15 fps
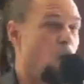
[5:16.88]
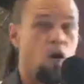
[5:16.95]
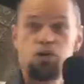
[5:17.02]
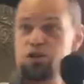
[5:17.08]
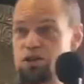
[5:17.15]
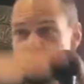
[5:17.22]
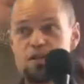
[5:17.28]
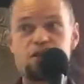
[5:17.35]

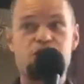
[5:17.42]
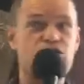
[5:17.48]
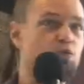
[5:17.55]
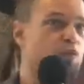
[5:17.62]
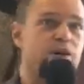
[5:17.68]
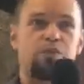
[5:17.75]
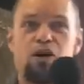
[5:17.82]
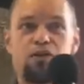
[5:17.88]
oceans
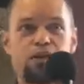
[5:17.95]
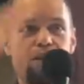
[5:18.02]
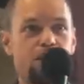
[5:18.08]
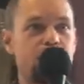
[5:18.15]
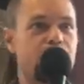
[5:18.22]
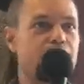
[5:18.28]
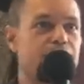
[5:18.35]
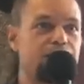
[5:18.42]
swim over
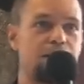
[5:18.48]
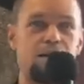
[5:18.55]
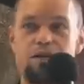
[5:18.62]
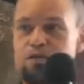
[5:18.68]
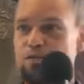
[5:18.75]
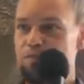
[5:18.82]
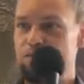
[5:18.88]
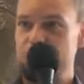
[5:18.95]
the,
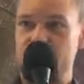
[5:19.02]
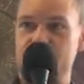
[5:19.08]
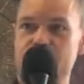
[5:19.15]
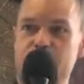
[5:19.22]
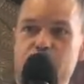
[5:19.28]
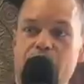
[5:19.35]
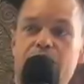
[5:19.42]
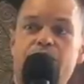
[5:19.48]
the
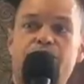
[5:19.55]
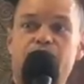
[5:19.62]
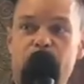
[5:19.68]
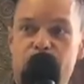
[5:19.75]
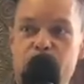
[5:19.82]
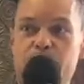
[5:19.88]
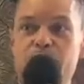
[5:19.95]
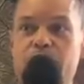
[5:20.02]
planet
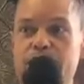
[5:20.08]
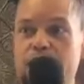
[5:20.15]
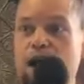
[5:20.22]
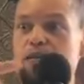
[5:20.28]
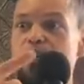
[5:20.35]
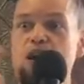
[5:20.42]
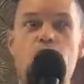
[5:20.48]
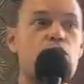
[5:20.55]
flips upside
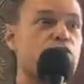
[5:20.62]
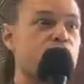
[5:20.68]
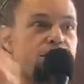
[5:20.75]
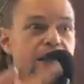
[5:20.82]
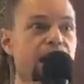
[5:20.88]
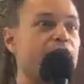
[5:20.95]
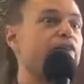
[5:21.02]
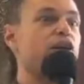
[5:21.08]
down and the
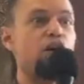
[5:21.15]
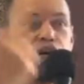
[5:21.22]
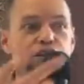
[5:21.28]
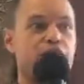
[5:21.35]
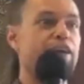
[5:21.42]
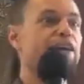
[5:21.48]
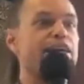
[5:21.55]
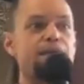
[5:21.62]
oceans have
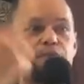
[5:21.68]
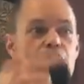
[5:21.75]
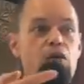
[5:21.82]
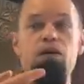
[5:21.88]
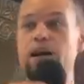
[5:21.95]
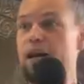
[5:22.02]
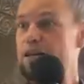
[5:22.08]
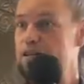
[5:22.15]
inertia. They keep
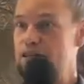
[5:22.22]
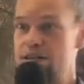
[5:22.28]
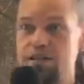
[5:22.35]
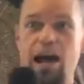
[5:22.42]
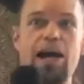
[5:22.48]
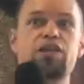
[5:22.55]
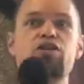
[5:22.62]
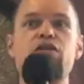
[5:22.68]
going and they
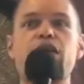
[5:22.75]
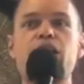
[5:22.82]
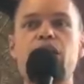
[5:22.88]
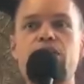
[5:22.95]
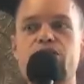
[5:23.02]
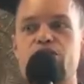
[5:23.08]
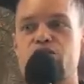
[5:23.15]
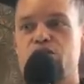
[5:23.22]
saturate
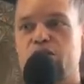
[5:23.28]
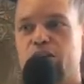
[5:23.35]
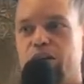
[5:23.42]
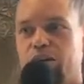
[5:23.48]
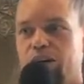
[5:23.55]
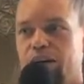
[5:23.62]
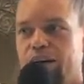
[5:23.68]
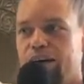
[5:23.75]
all the
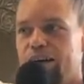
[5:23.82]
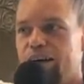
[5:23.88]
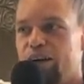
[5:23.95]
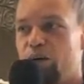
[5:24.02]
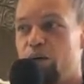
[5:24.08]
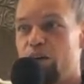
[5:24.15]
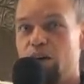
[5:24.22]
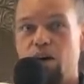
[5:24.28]
soil
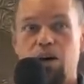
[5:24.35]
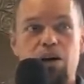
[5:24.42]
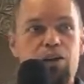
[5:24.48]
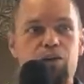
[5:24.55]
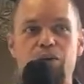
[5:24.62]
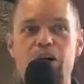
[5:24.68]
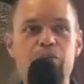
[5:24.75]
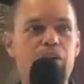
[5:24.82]
with
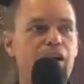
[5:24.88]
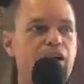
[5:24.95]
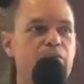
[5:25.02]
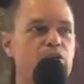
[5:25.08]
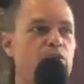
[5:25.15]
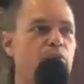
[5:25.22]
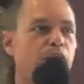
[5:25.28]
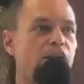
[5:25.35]
all the rare
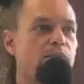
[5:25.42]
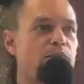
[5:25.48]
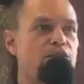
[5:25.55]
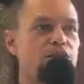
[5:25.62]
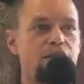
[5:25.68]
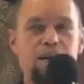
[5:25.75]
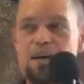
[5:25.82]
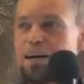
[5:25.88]
platinum group
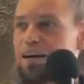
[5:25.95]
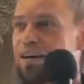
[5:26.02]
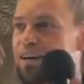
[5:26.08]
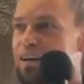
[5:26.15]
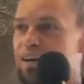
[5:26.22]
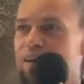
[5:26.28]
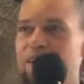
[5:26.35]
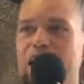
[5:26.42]
elements, and
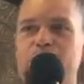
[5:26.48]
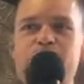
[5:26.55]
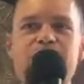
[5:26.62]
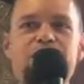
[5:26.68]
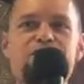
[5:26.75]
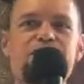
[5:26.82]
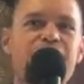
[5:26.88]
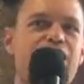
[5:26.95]
that'll be
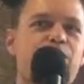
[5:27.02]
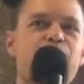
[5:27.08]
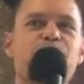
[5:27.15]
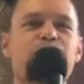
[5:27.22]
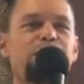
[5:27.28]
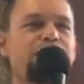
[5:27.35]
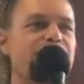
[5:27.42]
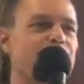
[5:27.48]
good for a couple
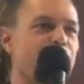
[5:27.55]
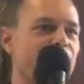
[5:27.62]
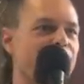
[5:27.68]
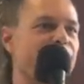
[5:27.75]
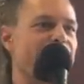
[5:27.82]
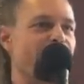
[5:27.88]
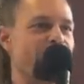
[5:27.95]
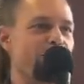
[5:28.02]
billion
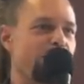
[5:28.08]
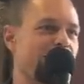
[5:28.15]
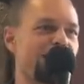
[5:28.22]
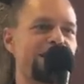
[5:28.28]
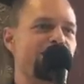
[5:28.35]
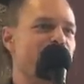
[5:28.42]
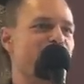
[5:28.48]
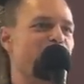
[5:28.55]

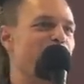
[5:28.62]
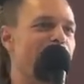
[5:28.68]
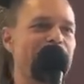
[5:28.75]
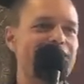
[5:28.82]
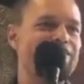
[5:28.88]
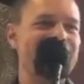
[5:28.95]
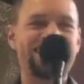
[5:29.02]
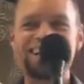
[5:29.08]
millenniums or
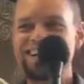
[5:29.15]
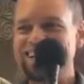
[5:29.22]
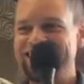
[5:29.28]
whatever,